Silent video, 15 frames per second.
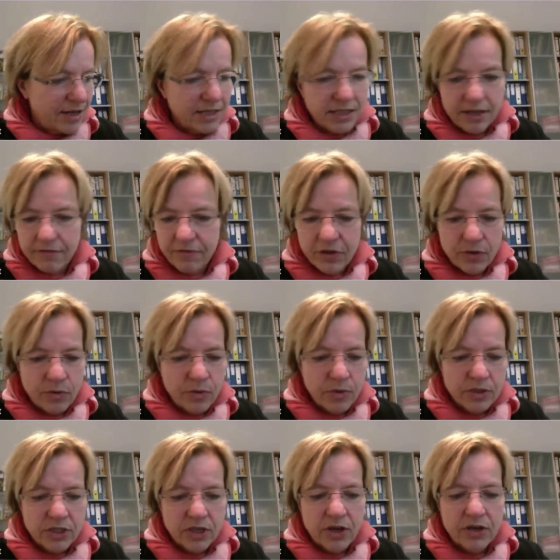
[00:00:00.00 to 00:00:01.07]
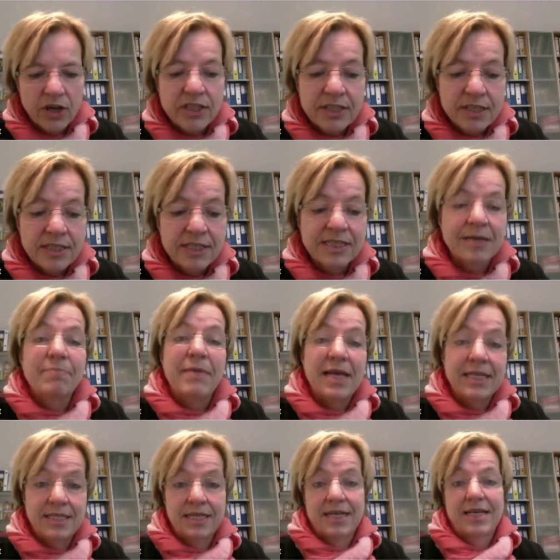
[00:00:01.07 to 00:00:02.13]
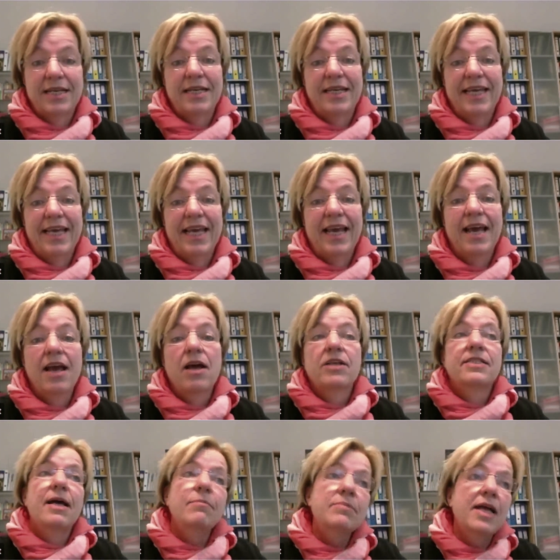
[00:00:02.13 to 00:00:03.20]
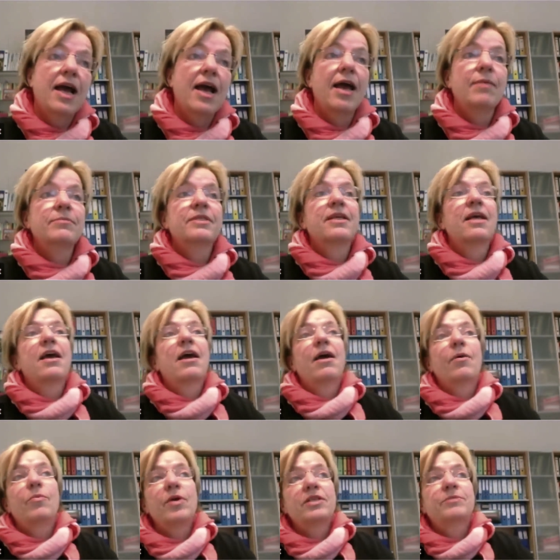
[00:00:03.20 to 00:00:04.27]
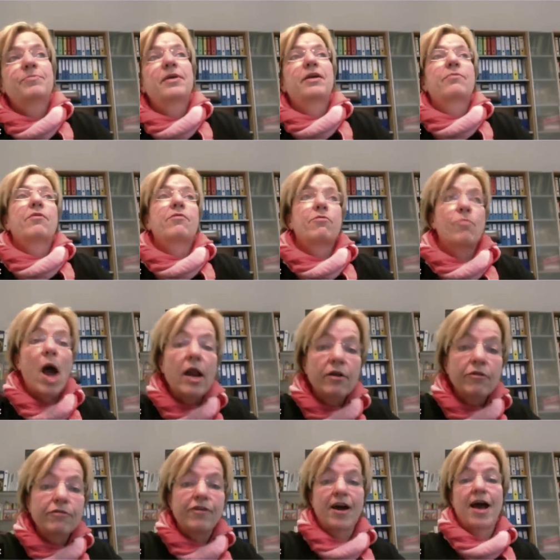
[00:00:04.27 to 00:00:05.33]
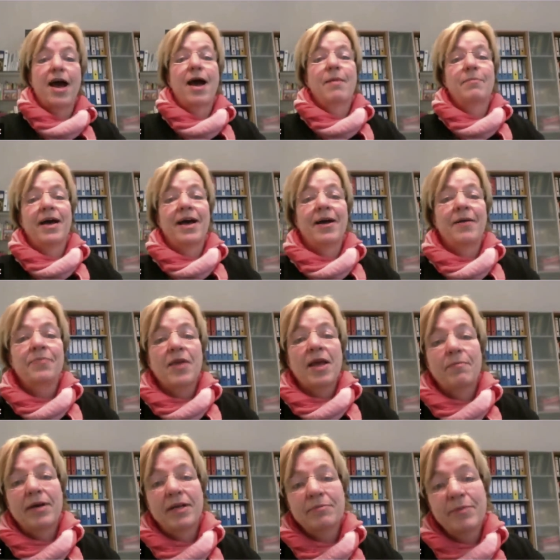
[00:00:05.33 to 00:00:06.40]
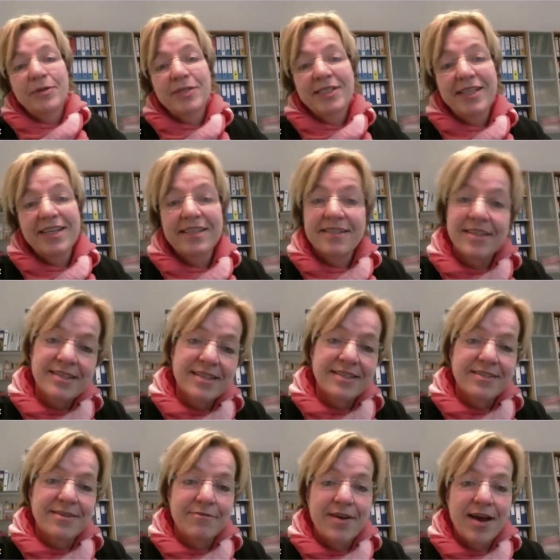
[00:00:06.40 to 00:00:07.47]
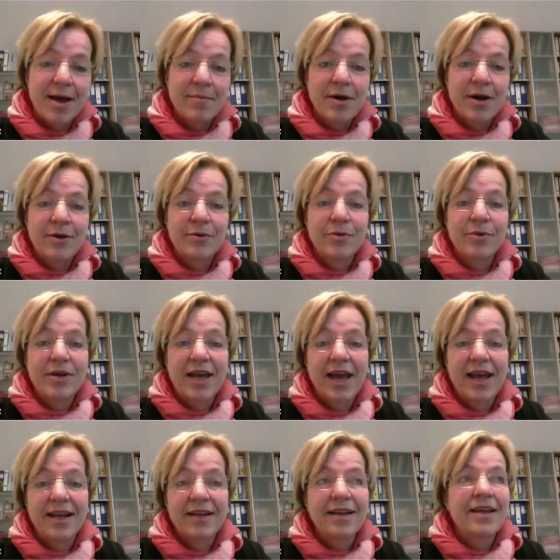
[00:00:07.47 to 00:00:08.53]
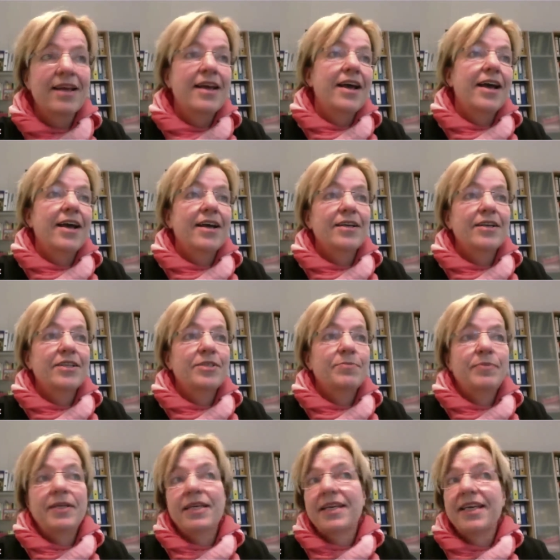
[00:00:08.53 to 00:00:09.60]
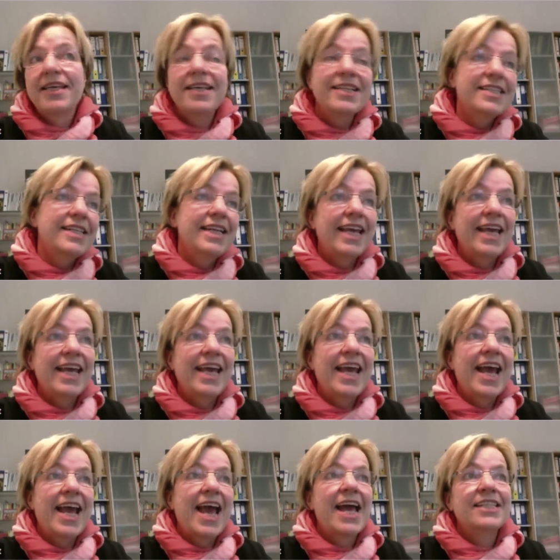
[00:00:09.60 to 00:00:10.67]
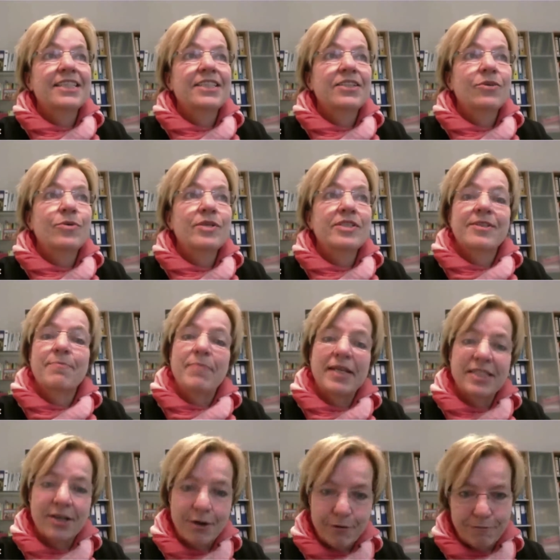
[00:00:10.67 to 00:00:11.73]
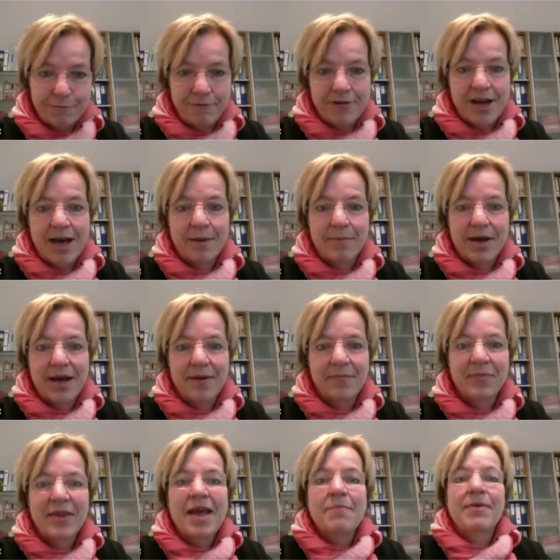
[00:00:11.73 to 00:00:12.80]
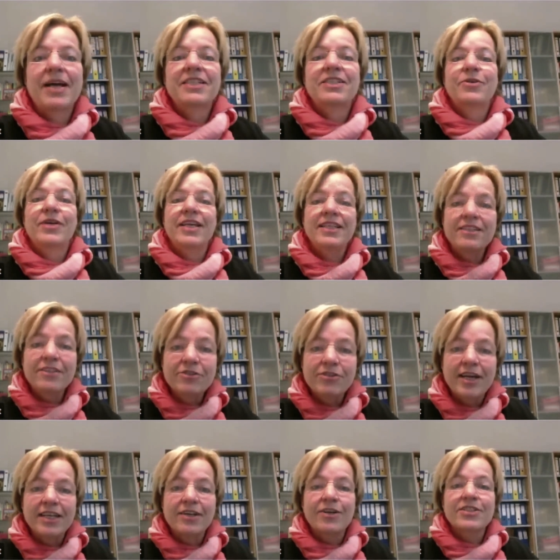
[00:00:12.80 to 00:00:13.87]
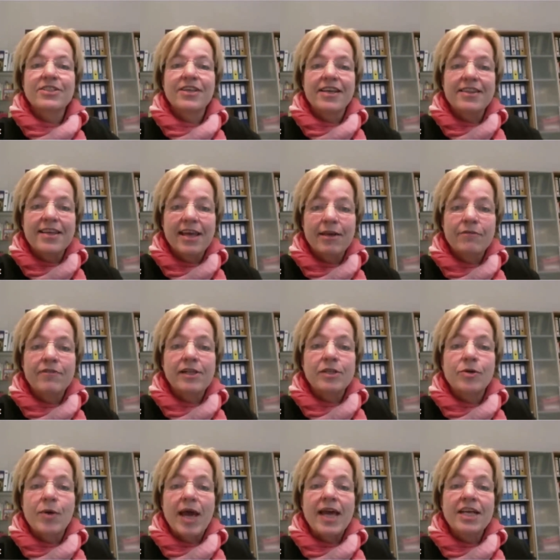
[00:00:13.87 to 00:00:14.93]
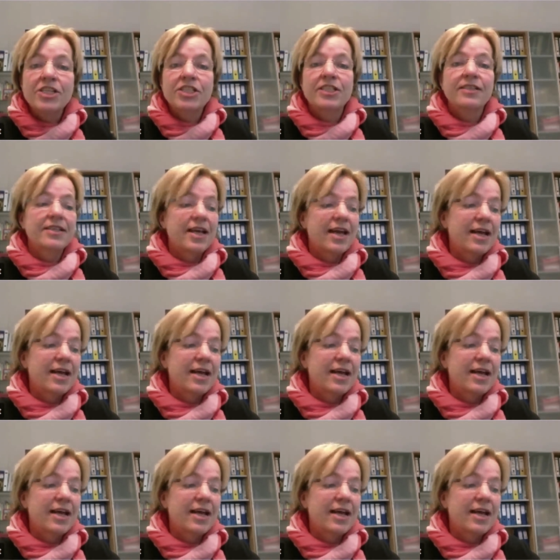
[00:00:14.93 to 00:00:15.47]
interviews or not systematically. Sometimes we speak with one farmer, but mostly this is the farmer who can speak easily and who is the better off farmer. But to integrate also in the evaluation